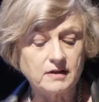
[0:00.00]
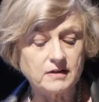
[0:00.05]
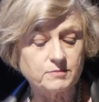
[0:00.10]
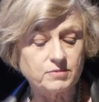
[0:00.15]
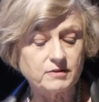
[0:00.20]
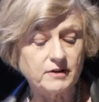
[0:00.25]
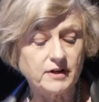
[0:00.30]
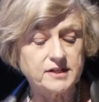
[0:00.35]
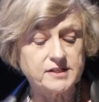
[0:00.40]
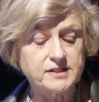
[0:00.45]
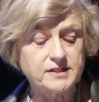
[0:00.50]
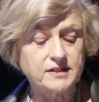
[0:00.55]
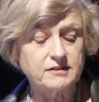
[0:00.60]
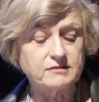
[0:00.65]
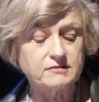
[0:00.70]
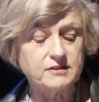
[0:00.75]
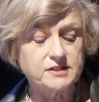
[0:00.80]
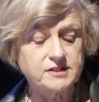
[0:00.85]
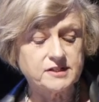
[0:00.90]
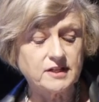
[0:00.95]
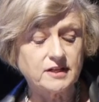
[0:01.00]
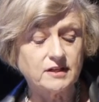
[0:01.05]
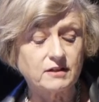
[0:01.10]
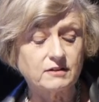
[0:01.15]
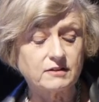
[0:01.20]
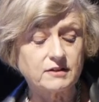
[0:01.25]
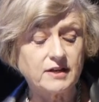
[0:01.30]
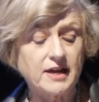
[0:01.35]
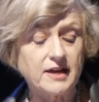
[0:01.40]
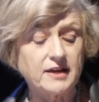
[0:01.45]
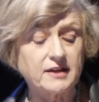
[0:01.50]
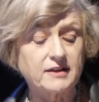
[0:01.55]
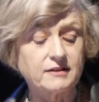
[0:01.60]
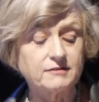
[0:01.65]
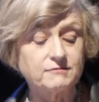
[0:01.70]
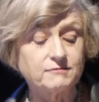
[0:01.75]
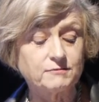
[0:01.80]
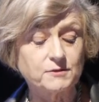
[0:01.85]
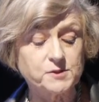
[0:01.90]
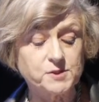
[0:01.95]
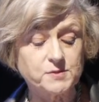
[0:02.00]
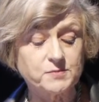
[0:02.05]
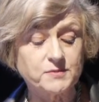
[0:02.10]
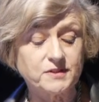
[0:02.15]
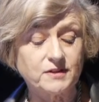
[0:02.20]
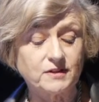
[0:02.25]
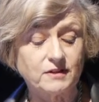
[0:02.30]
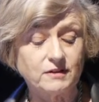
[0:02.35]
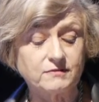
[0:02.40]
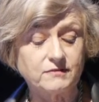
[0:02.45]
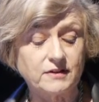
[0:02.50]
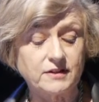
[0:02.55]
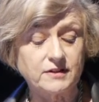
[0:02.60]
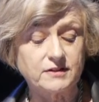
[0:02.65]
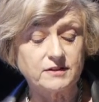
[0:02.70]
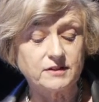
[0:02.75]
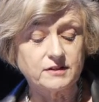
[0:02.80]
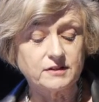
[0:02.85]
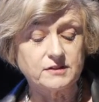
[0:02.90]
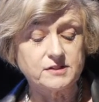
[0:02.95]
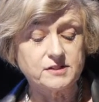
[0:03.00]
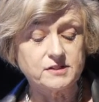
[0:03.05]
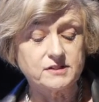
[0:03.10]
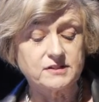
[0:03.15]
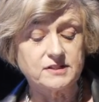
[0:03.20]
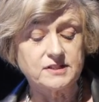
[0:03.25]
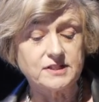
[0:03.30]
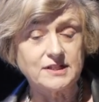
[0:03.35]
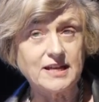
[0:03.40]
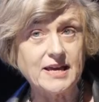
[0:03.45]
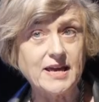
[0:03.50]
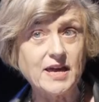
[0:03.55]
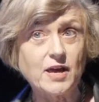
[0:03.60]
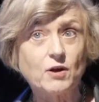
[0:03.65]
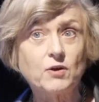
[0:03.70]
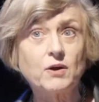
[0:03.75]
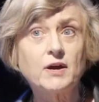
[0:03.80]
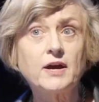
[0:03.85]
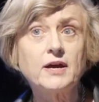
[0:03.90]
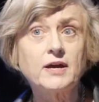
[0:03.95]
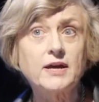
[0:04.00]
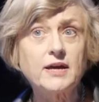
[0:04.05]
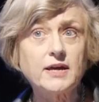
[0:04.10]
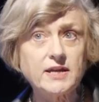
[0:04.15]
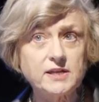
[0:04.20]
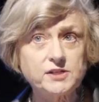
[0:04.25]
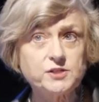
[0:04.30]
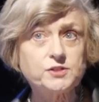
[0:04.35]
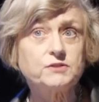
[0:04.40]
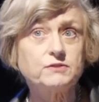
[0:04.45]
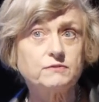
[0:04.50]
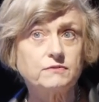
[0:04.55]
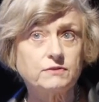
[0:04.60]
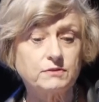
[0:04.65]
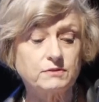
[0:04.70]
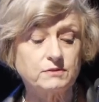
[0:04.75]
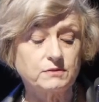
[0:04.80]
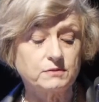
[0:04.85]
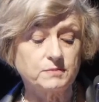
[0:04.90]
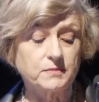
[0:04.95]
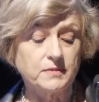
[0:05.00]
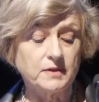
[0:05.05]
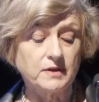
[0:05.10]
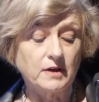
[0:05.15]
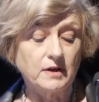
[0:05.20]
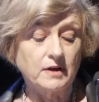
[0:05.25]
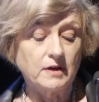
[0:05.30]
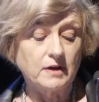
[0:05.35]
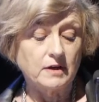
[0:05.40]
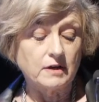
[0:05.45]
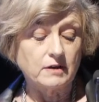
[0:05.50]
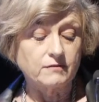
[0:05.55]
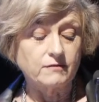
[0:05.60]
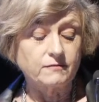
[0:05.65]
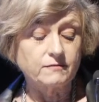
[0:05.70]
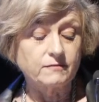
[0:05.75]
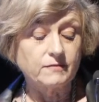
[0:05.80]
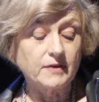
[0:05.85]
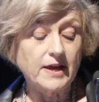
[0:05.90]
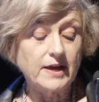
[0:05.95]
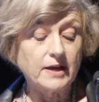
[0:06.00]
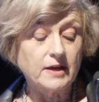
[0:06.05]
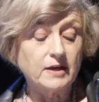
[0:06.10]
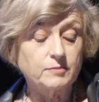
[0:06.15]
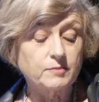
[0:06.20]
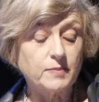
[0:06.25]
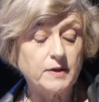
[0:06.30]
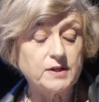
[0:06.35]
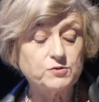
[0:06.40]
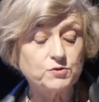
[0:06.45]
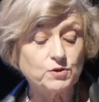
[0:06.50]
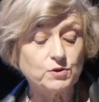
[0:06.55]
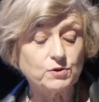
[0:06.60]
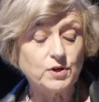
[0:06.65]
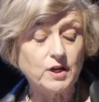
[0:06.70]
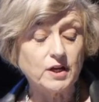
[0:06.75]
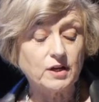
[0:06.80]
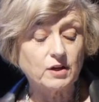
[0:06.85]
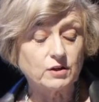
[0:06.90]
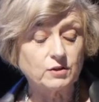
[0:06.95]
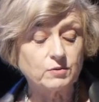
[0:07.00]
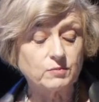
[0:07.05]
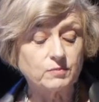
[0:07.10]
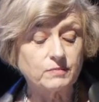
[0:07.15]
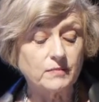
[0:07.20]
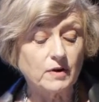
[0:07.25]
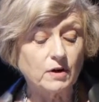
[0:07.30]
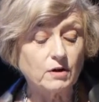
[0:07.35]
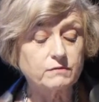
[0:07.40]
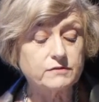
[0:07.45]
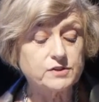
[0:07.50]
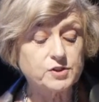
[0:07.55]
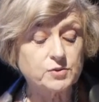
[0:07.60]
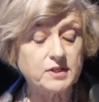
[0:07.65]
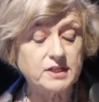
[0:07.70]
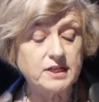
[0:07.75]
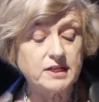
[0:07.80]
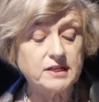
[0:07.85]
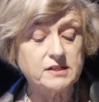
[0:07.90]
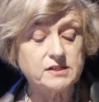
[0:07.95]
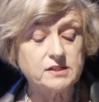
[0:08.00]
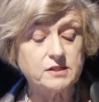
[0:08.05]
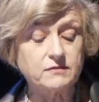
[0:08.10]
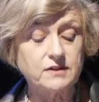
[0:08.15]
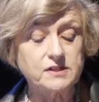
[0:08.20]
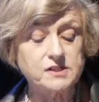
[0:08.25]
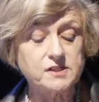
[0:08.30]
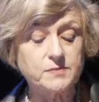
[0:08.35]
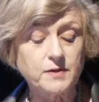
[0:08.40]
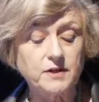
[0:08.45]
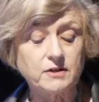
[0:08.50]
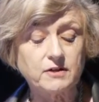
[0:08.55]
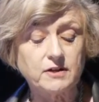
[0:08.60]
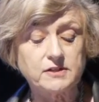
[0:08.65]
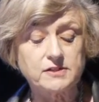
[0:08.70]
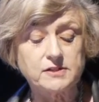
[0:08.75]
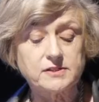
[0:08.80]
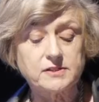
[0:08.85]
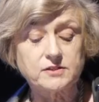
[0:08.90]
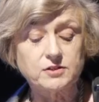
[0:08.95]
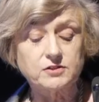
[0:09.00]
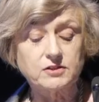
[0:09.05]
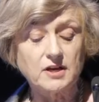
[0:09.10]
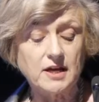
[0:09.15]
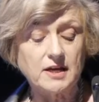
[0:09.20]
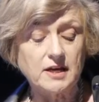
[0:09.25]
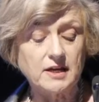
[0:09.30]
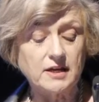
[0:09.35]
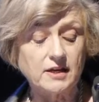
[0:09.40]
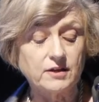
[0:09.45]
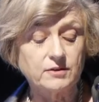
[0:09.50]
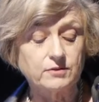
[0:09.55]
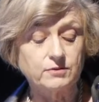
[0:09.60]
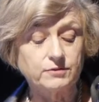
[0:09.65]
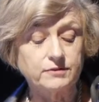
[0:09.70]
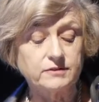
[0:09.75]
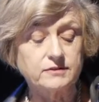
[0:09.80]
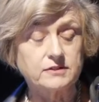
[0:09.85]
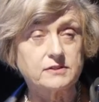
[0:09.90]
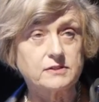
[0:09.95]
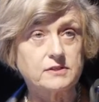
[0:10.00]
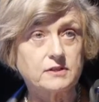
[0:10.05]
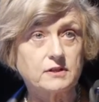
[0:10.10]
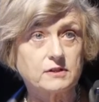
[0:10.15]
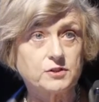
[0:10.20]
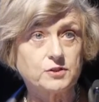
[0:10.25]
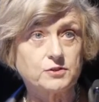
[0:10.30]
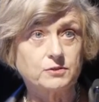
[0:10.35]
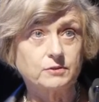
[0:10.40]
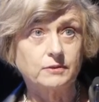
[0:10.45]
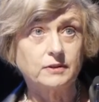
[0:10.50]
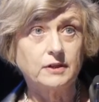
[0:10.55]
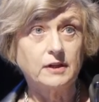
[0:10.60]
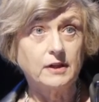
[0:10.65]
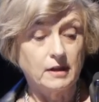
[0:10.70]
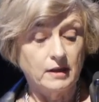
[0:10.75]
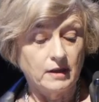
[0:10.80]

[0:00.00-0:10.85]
comprising Christine Longacre, Rosmond Oliver, and Kirsten DeLeo, each of whom have been drawing on over 20 years of experience in training health and social